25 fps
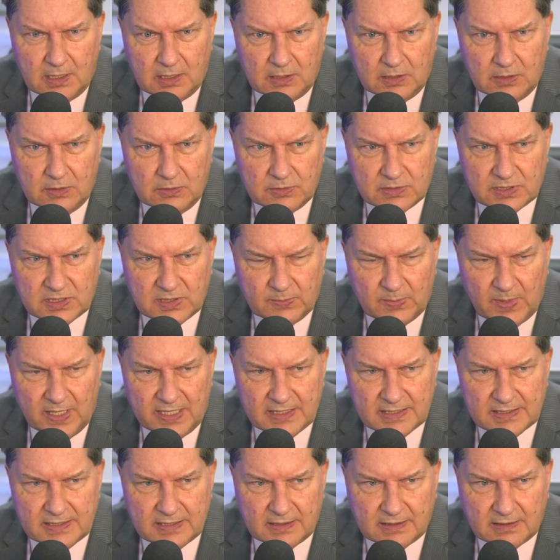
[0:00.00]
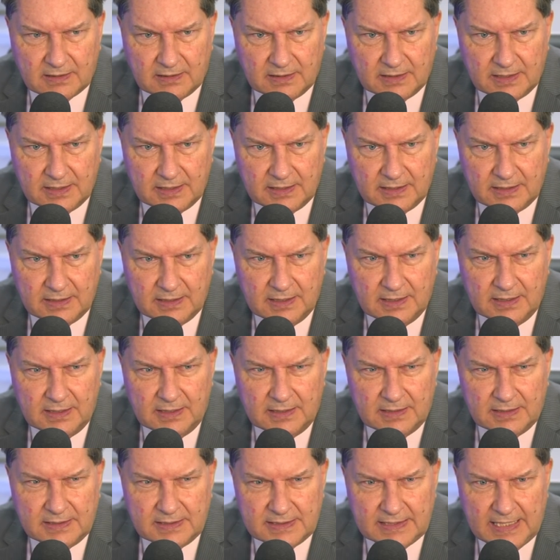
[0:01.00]
used to basically
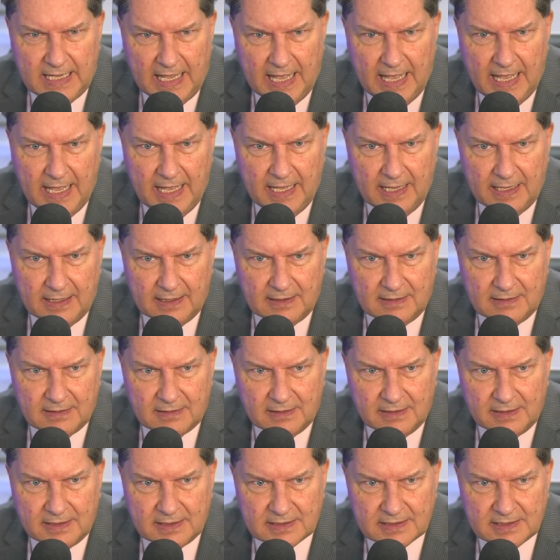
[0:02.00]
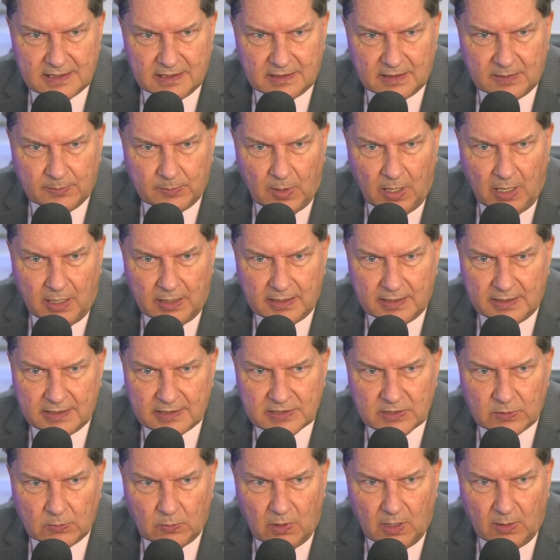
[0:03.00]
tag things that the body
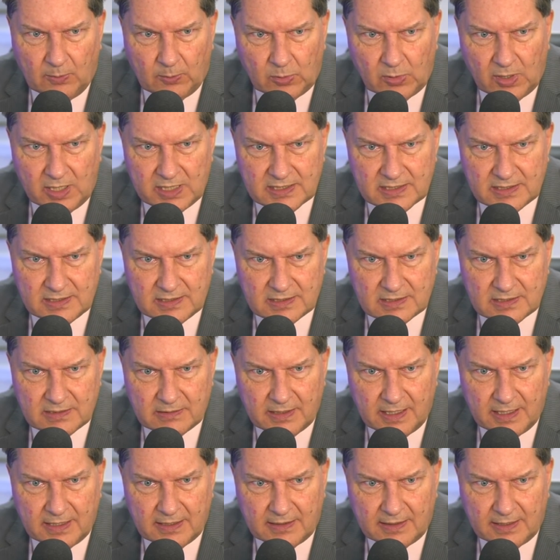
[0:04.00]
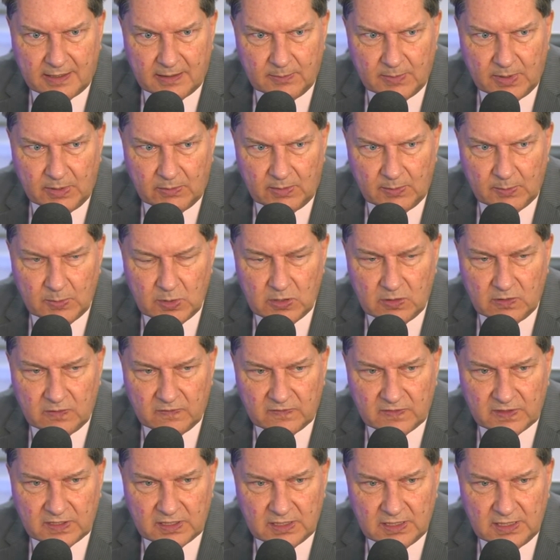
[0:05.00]
doesn't want present so they can be
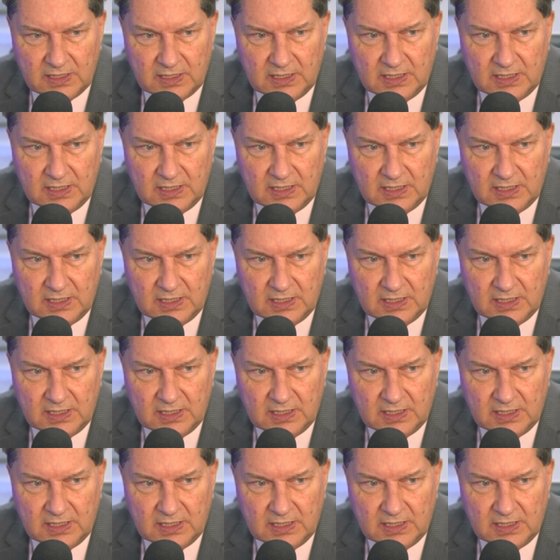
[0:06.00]
removed.